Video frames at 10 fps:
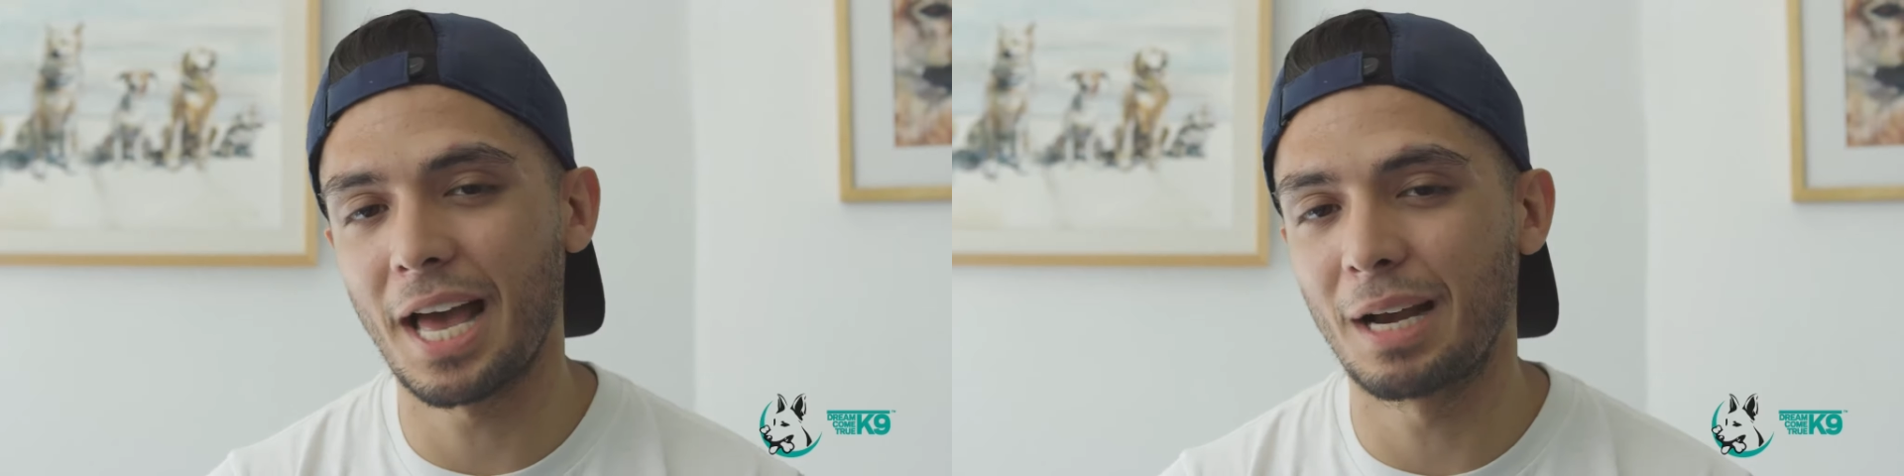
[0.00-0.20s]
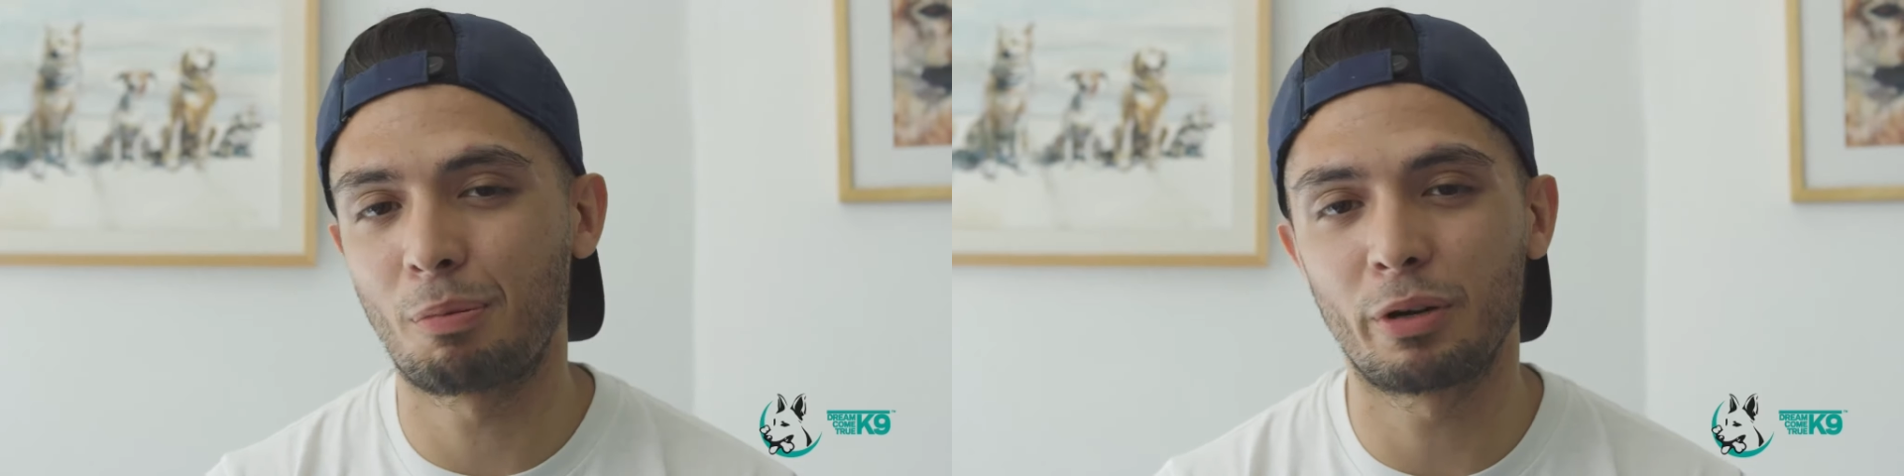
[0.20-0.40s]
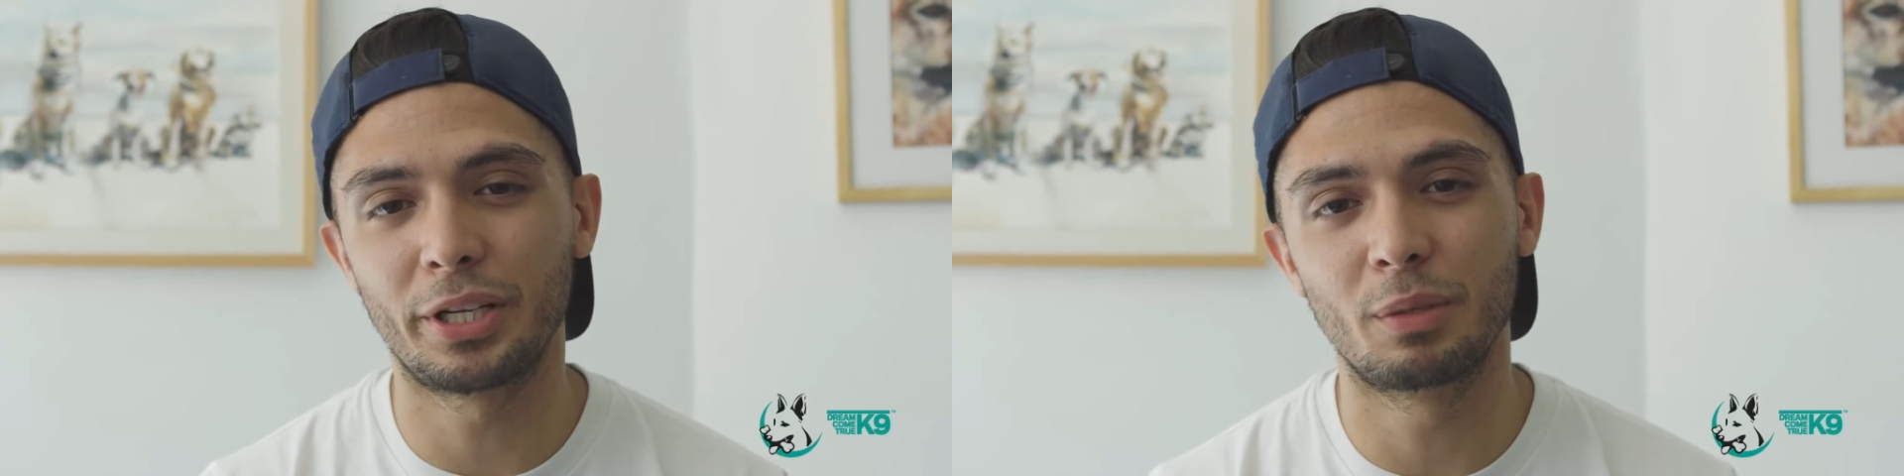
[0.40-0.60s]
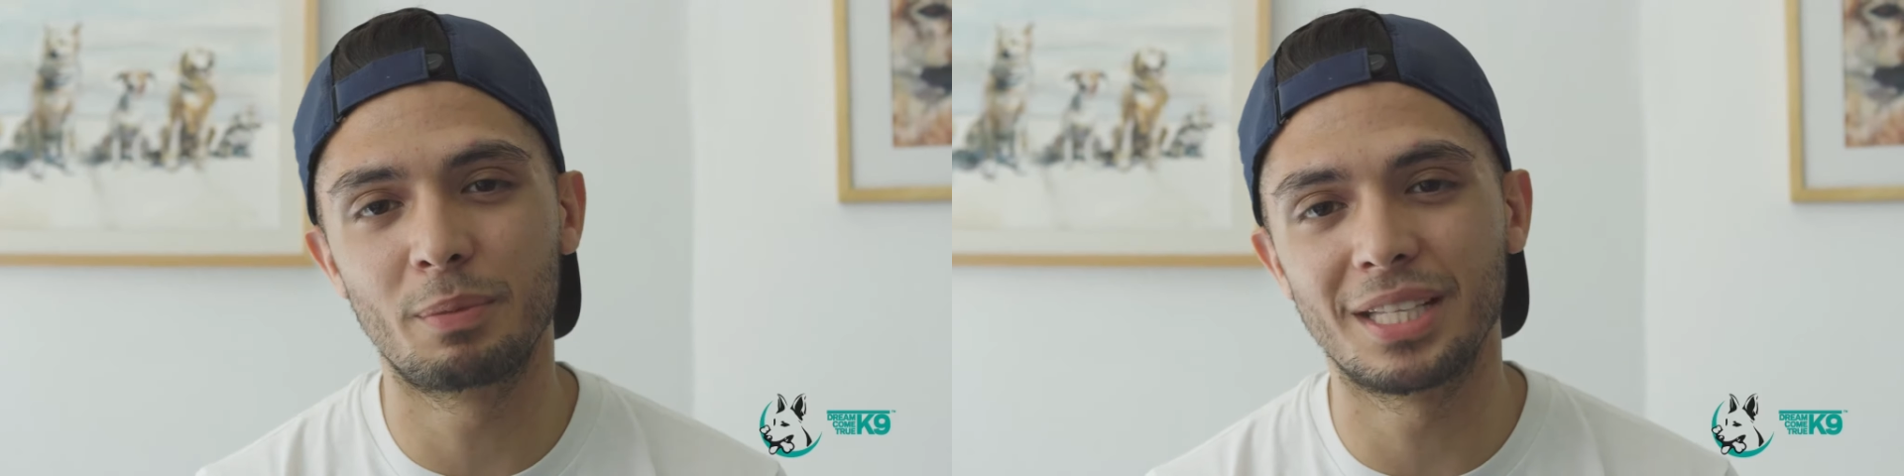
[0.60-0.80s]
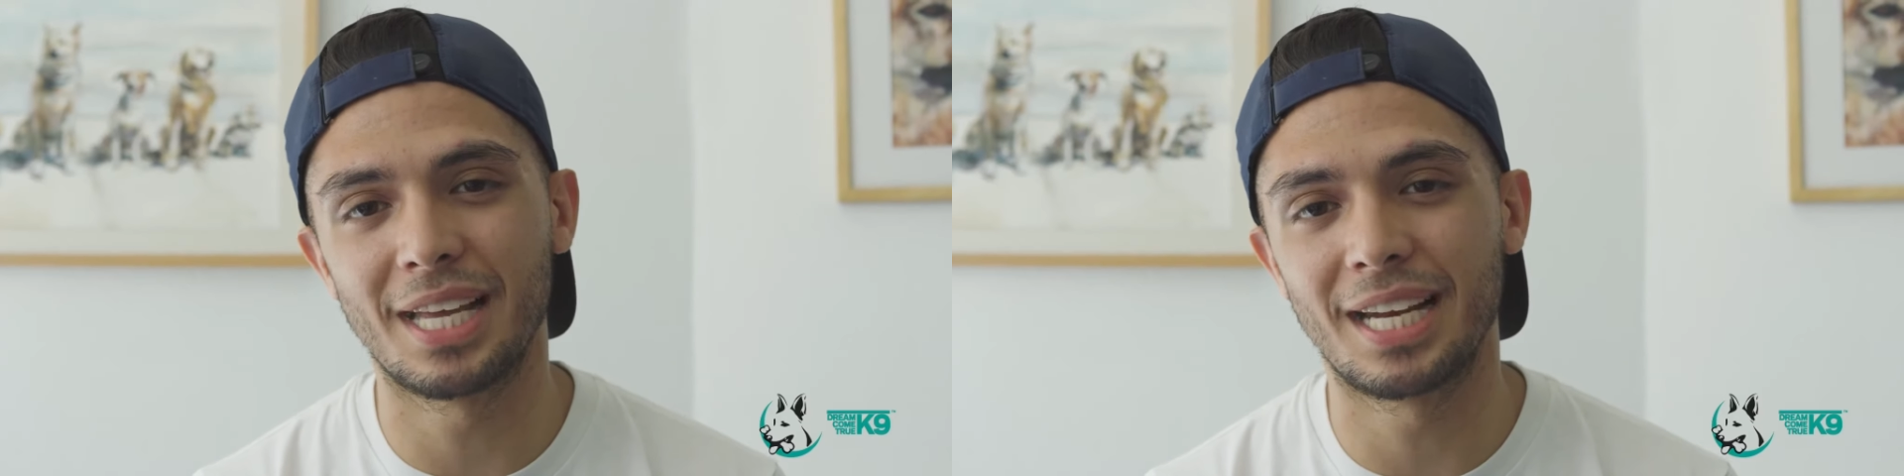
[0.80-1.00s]
I had a pretty
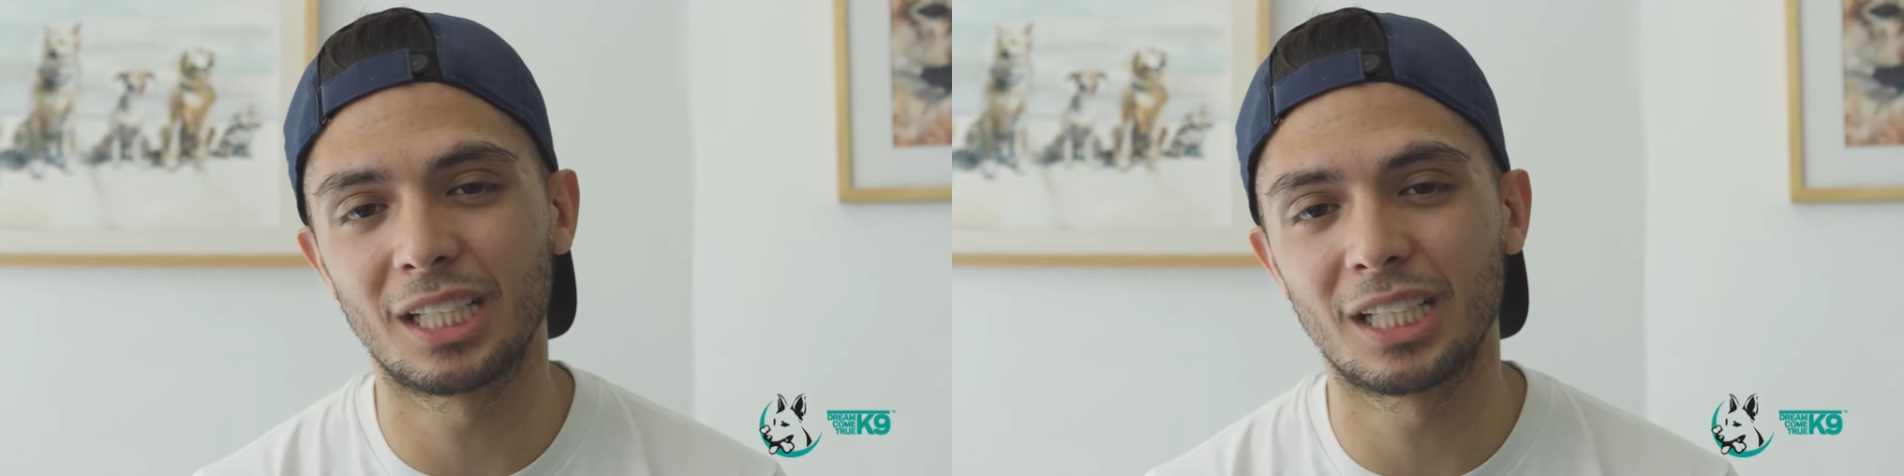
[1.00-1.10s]
humiliating